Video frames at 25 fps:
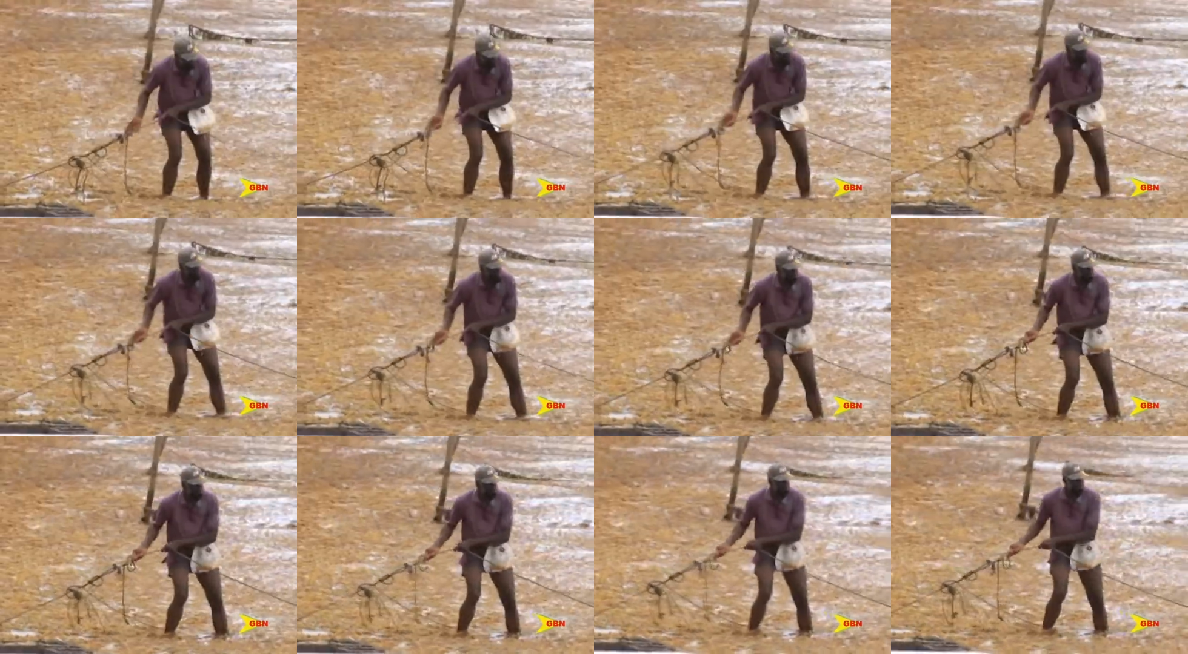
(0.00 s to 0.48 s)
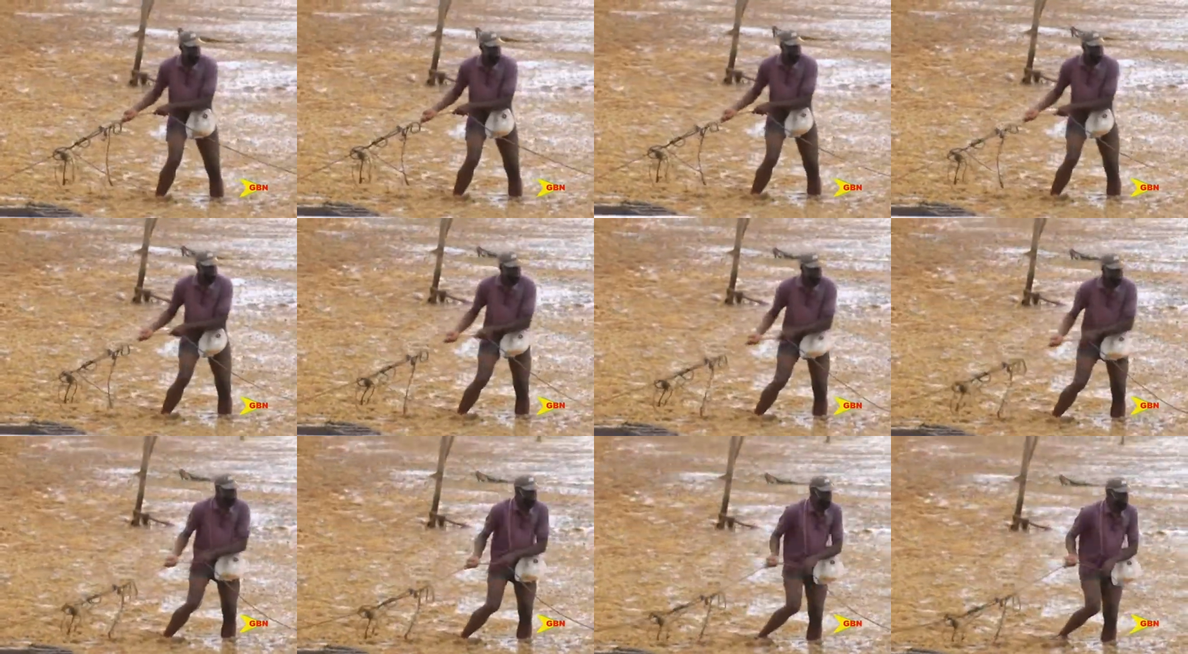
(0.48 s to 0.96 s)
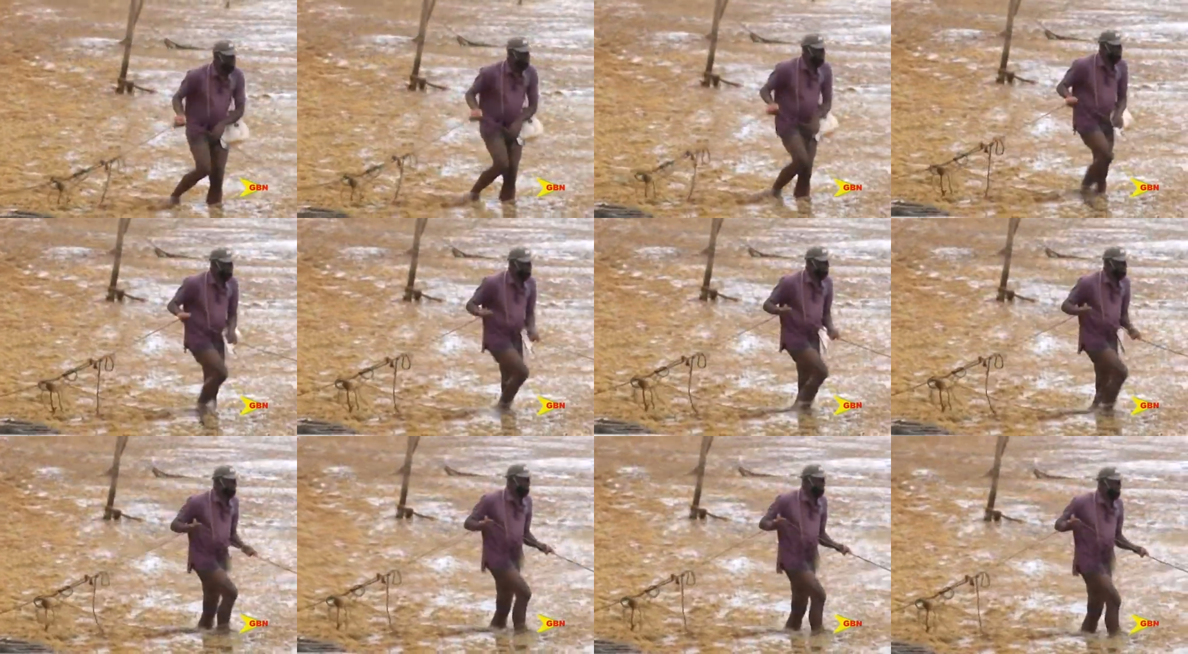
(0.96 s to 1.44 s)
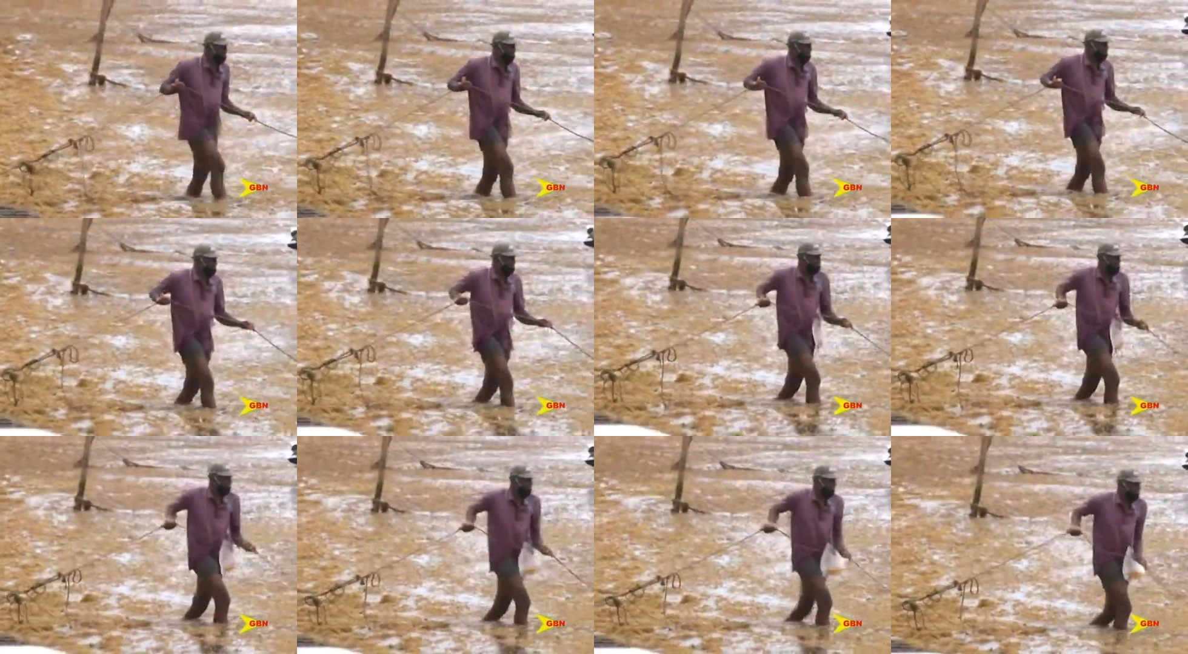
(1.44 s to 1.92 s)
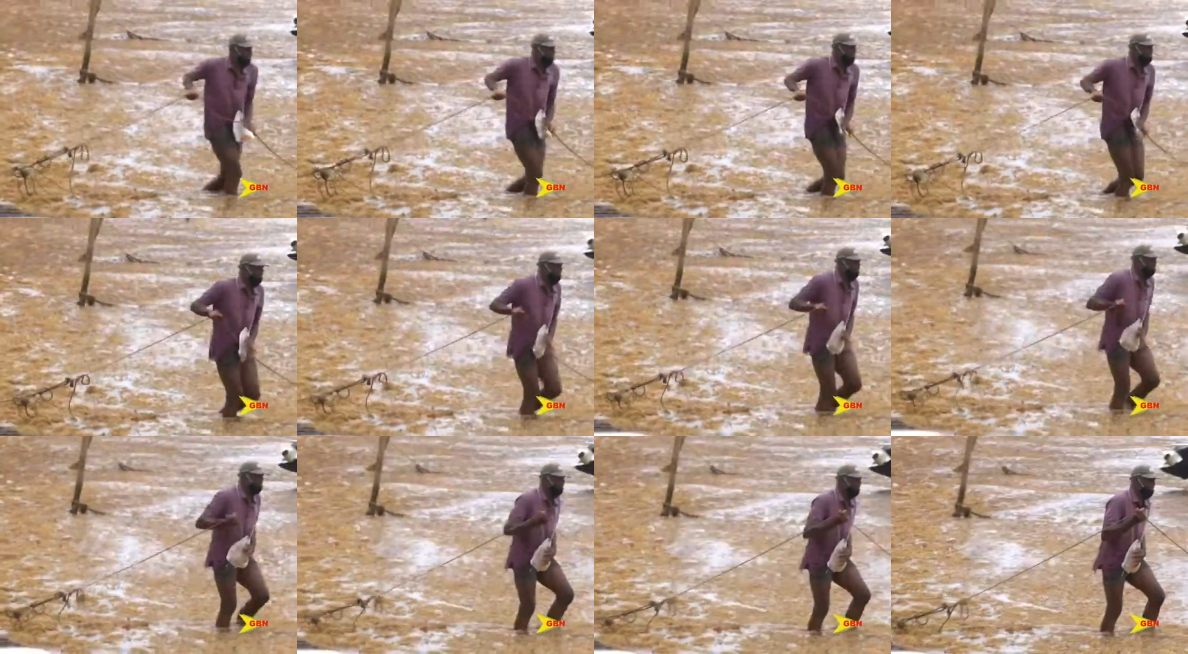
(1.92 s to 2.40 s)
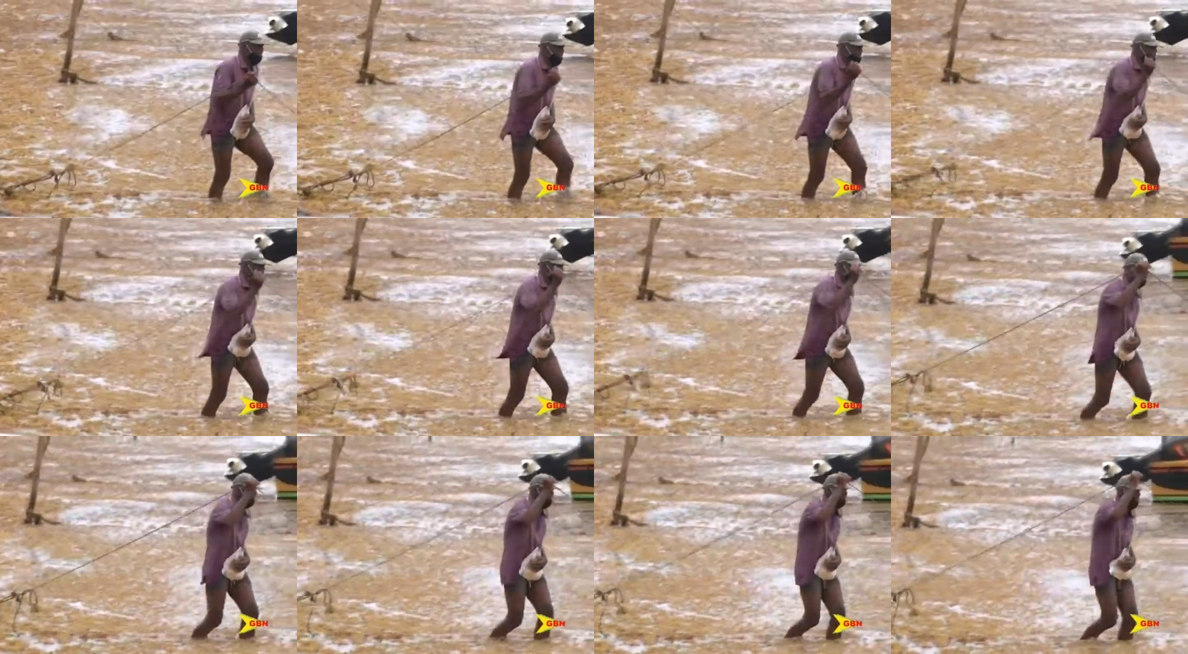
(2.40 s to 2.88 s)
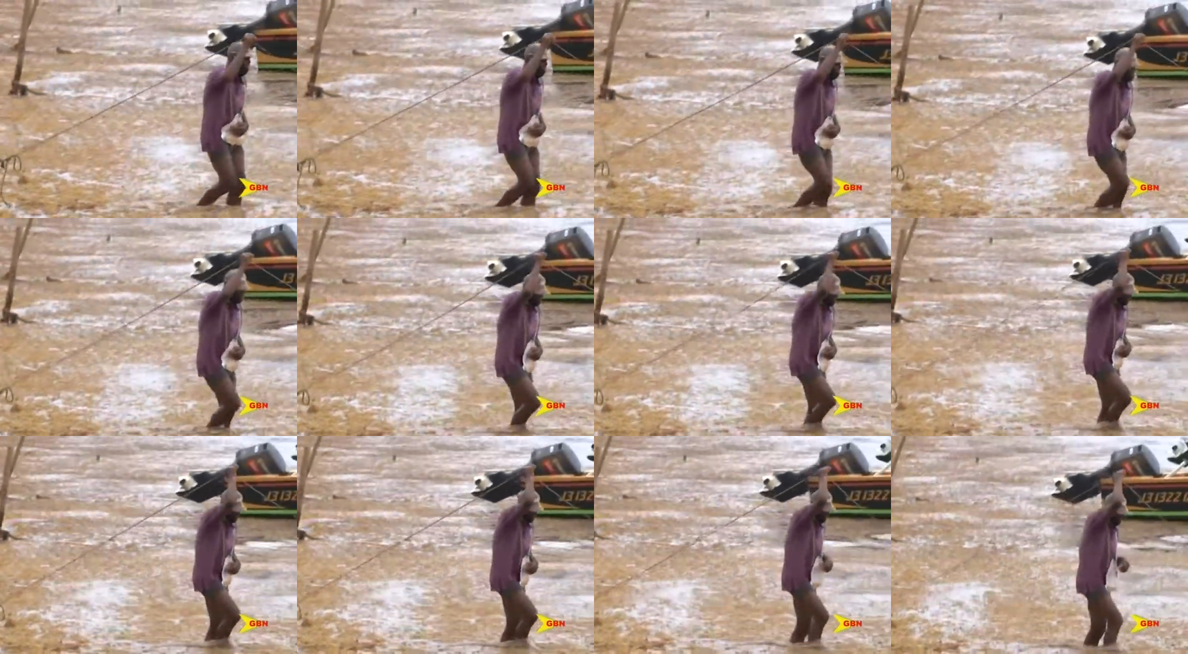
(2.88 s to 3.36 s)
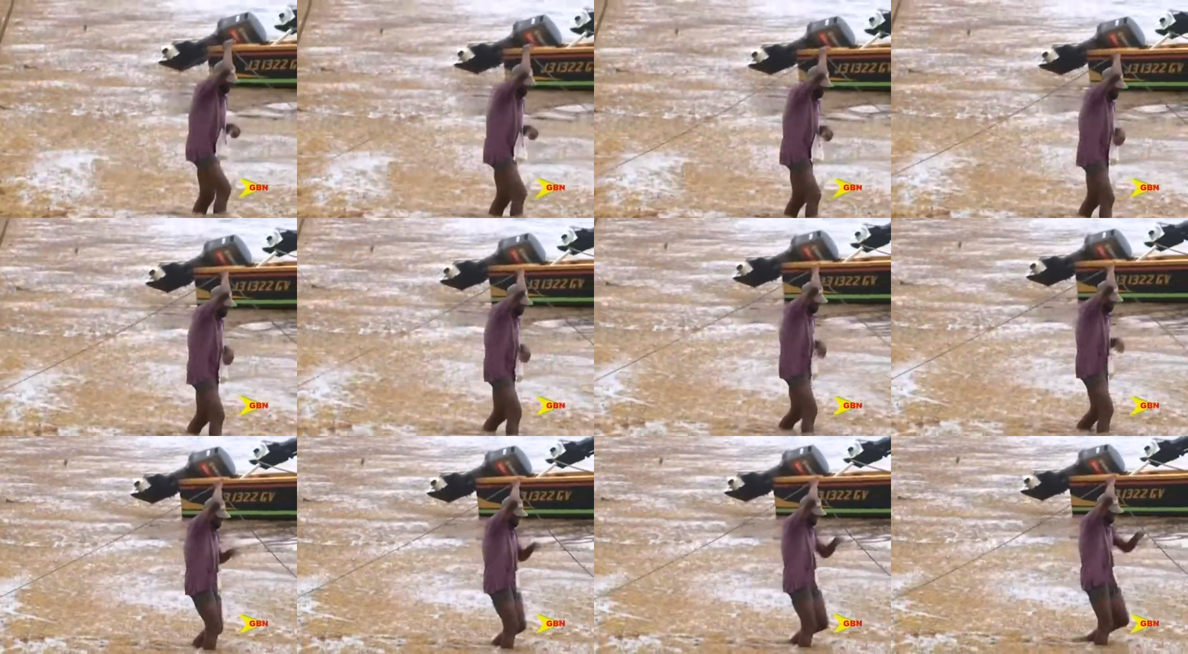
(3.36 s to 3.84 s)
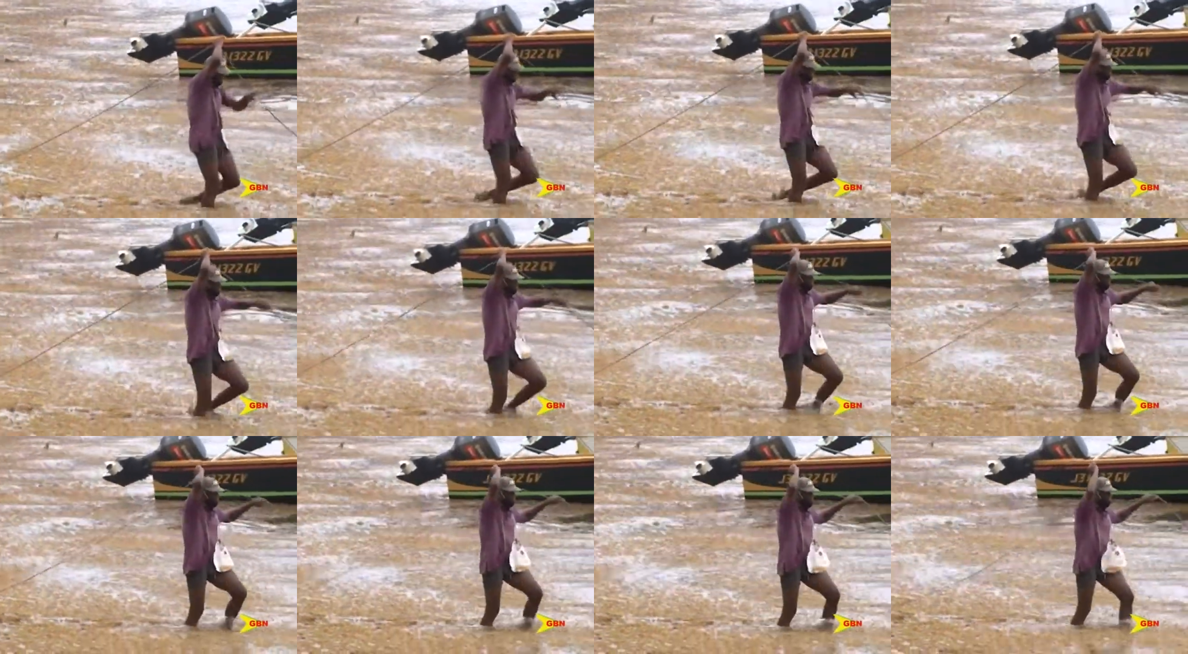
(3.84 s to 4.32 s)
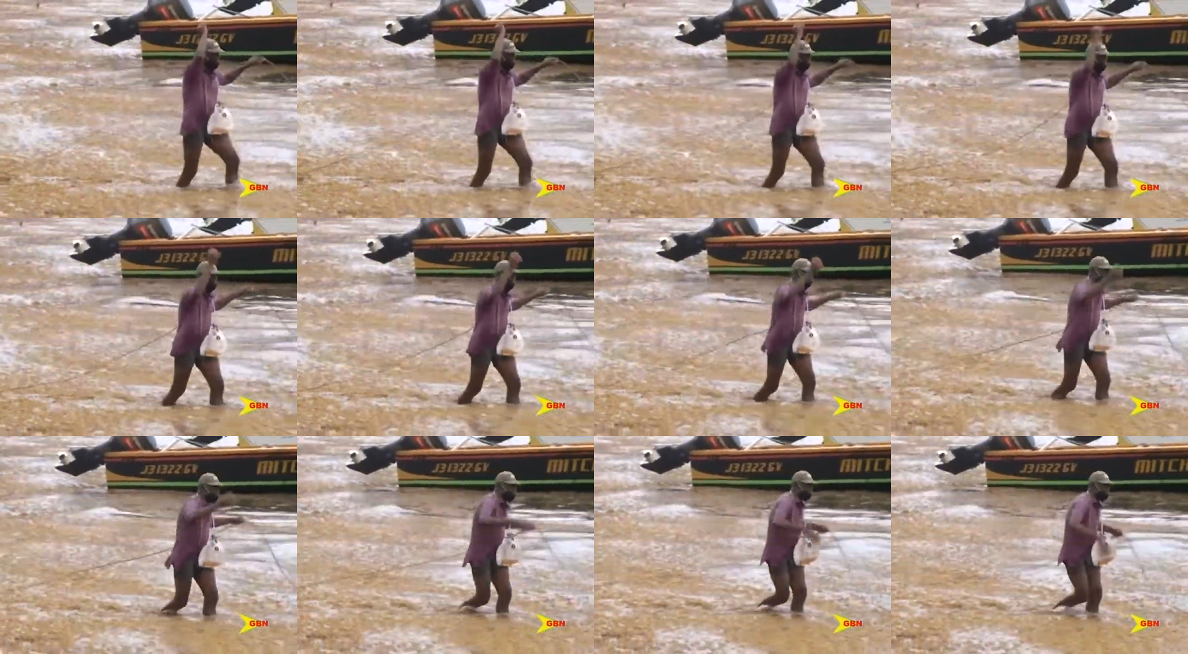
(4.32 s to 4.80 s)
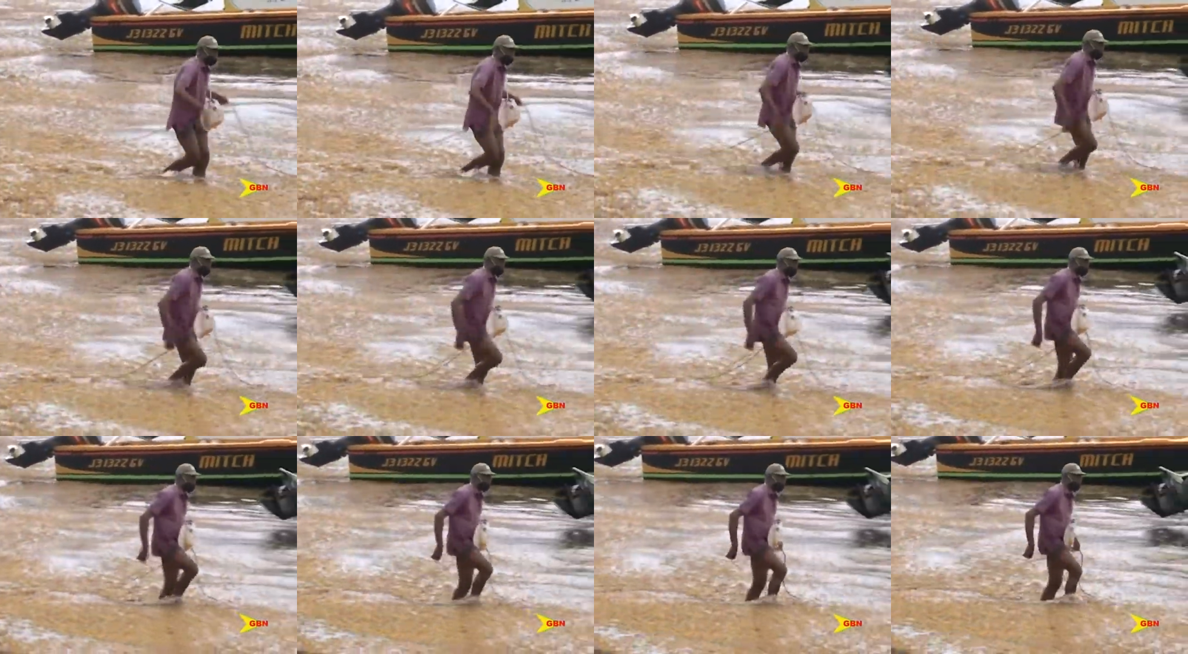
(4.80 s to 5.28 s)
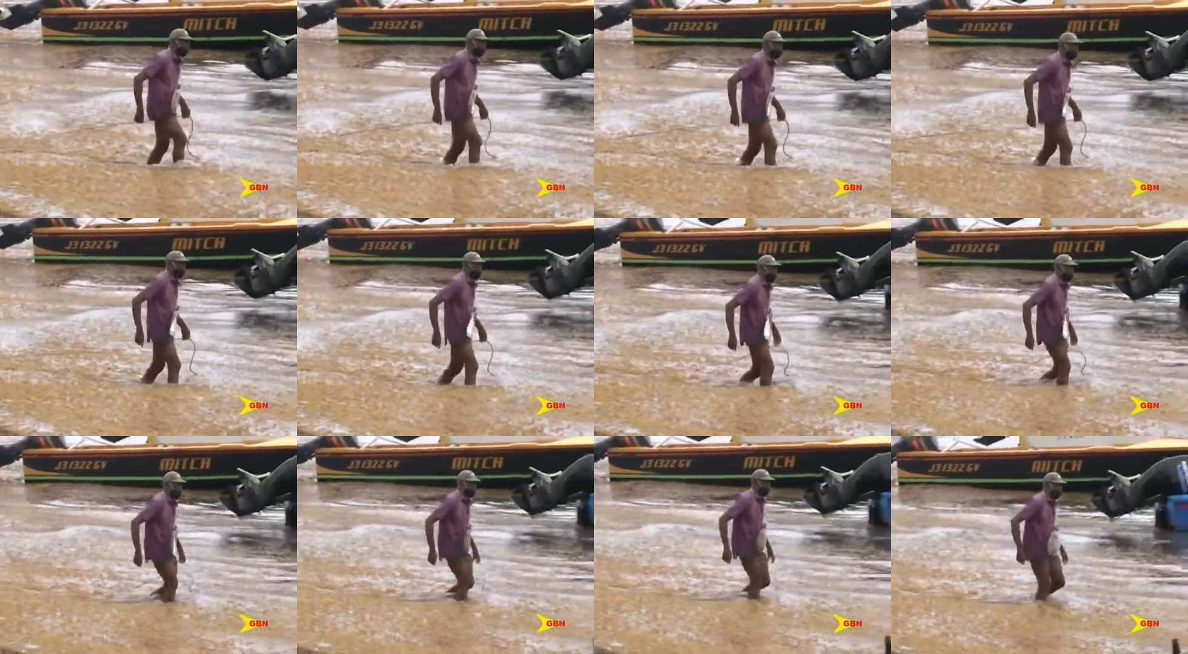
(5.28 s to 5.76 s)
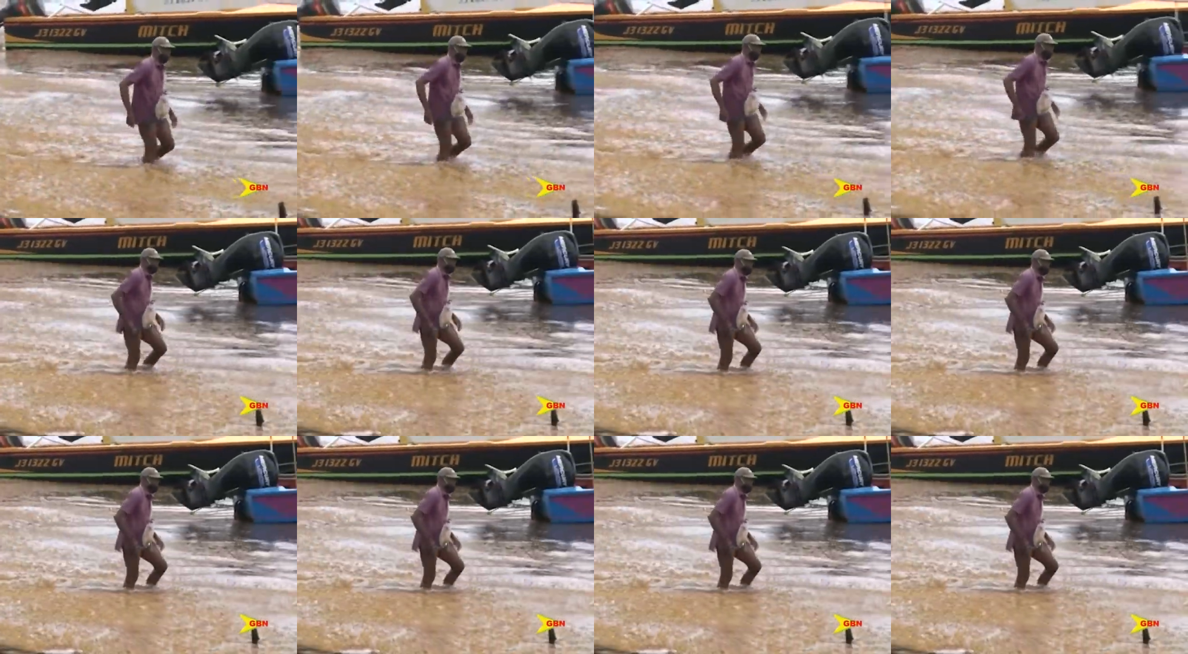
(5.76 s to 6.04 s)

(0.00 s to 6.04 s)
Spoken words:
No face is visible, so there are no lips to read.